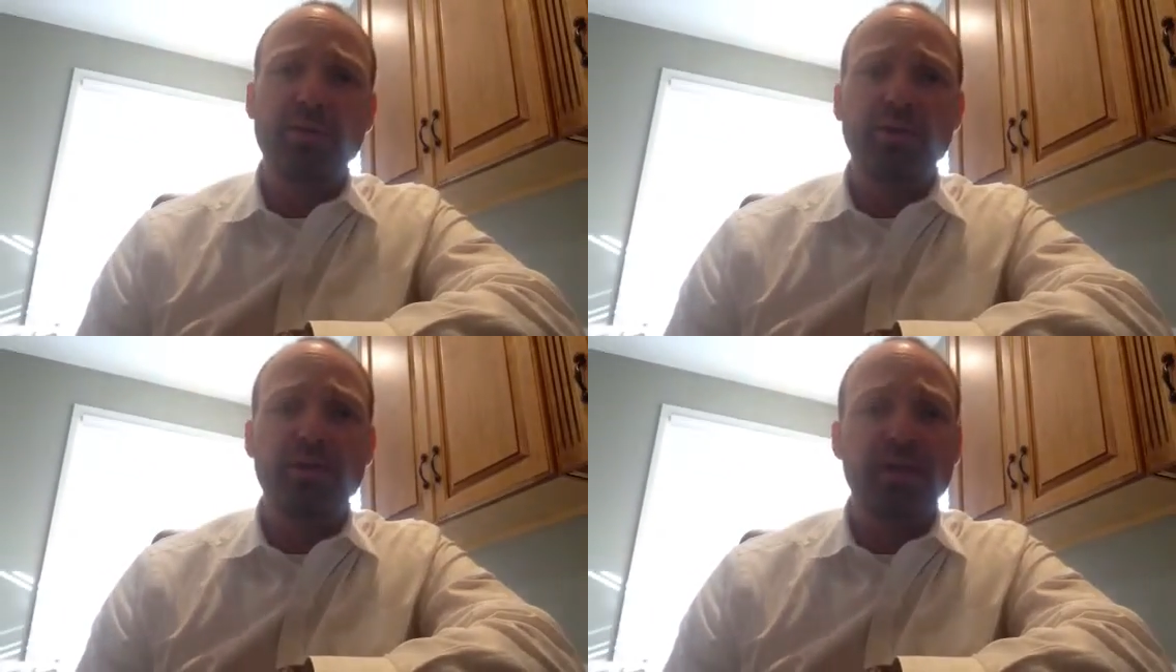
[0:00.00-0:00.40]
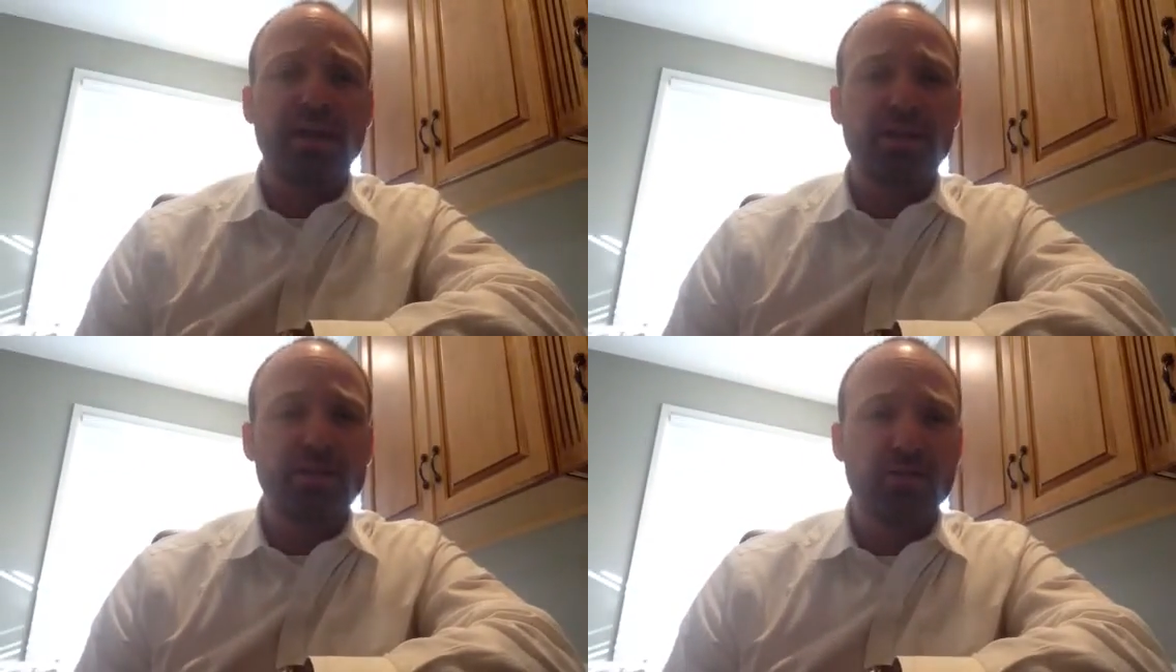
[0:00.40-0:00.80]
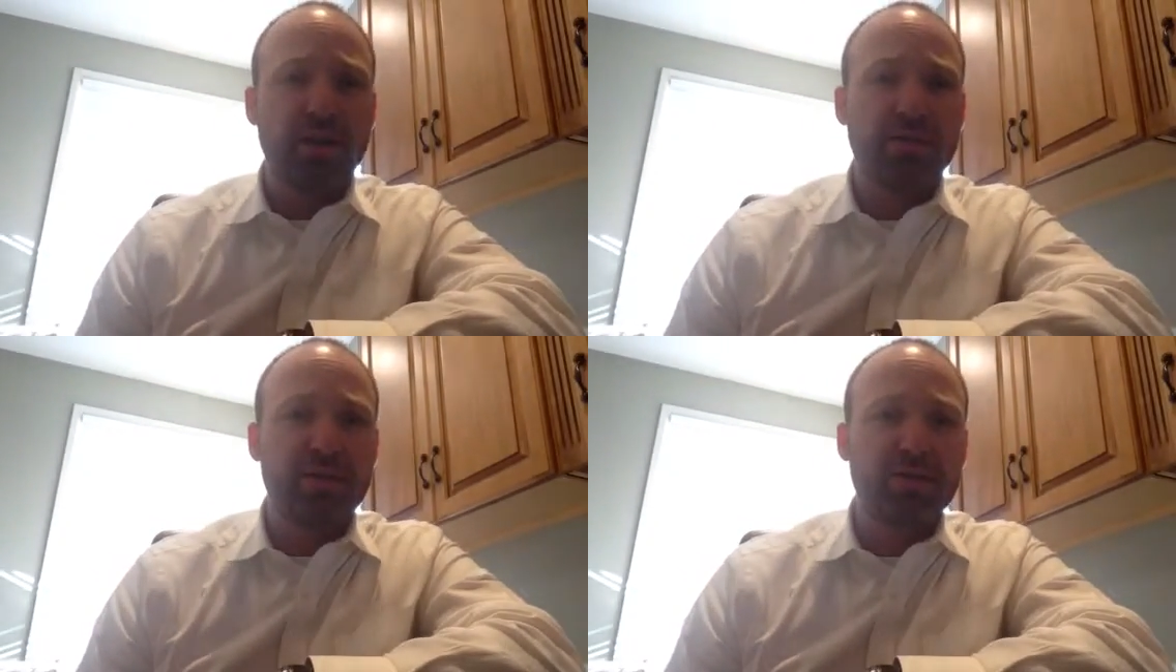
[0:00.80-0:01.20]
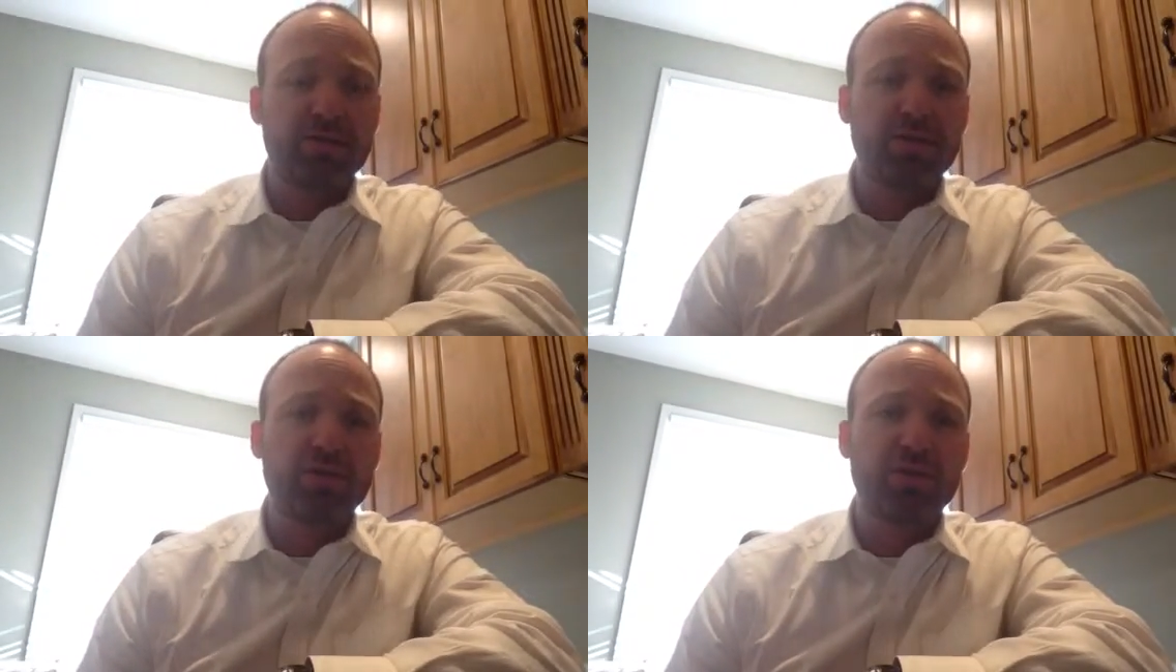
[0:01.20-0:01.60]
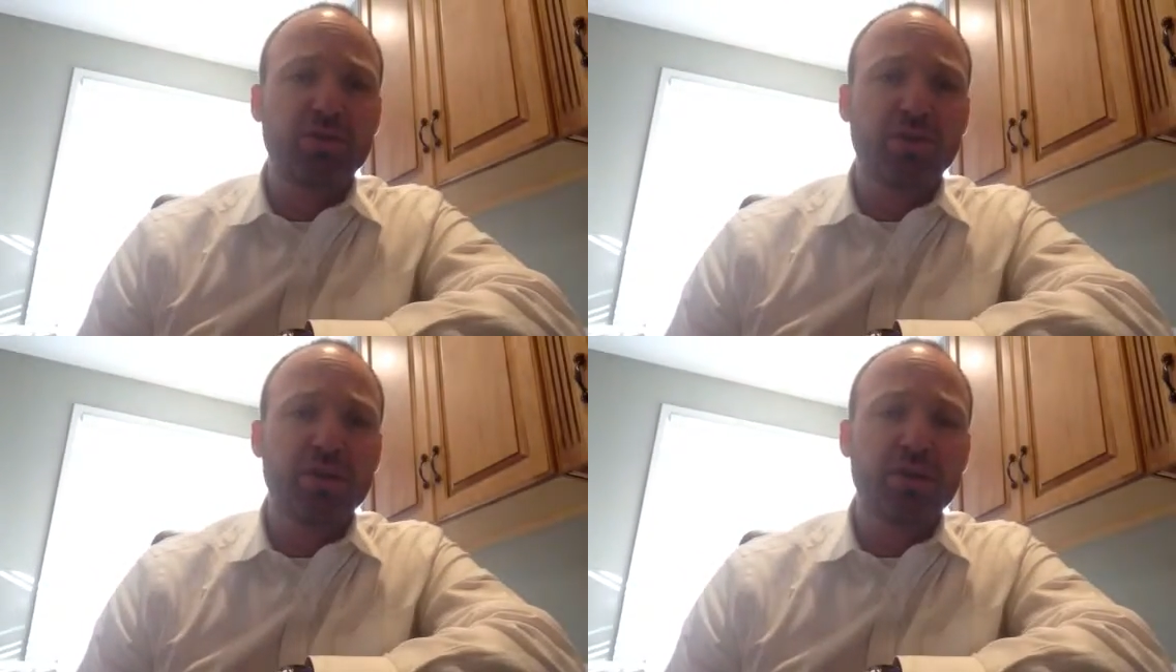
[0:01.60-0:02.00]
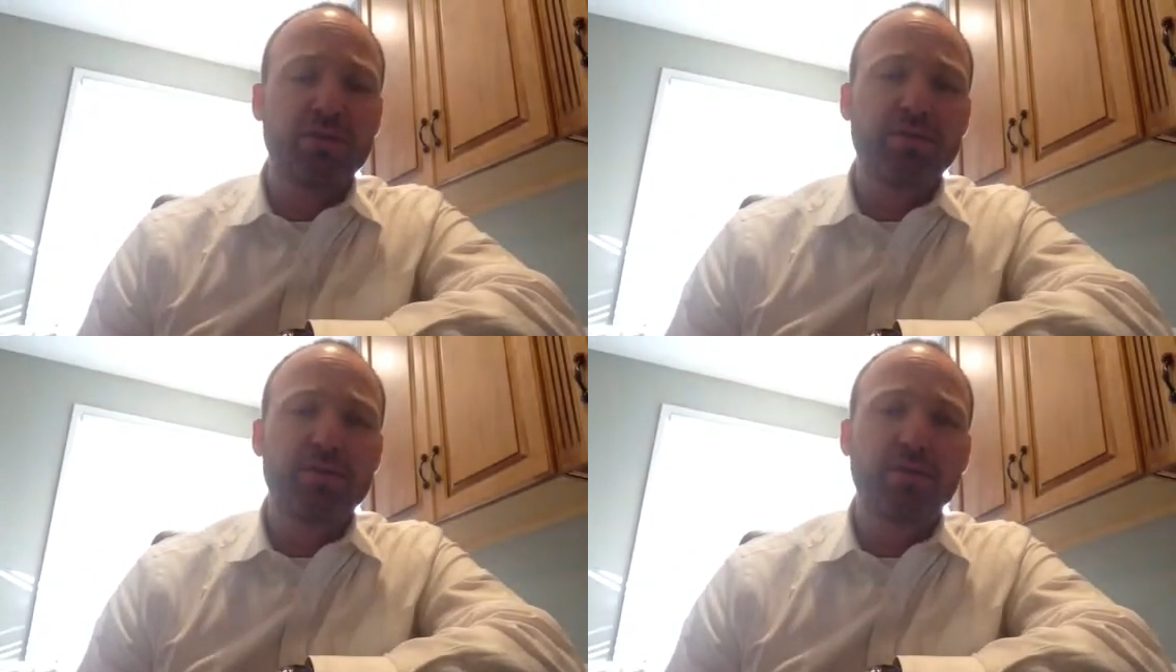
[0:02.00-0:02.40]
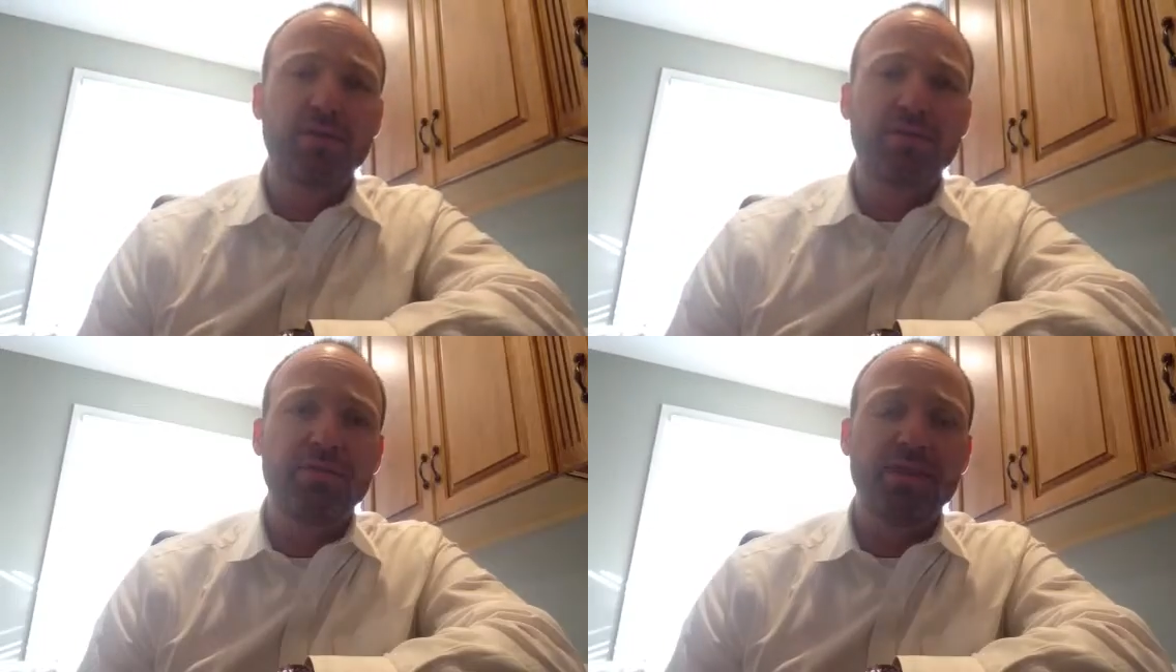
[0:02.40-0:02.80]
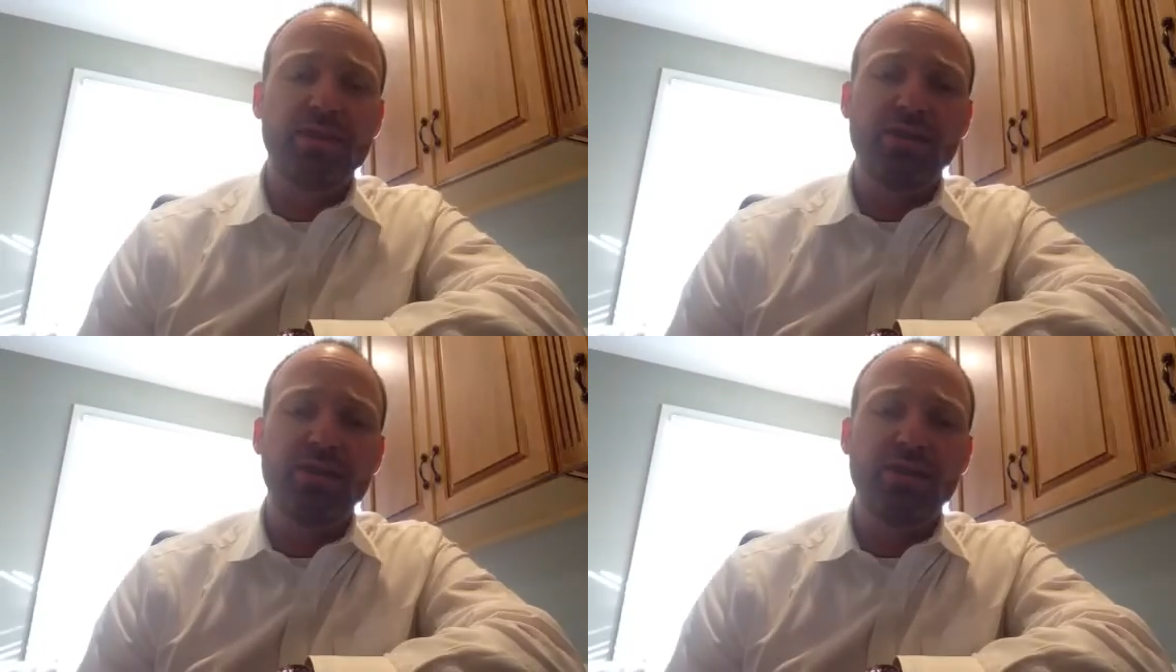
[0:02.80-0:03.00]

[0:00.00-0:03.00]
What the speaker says: reduced to negligent driving in the first degree on a first offense,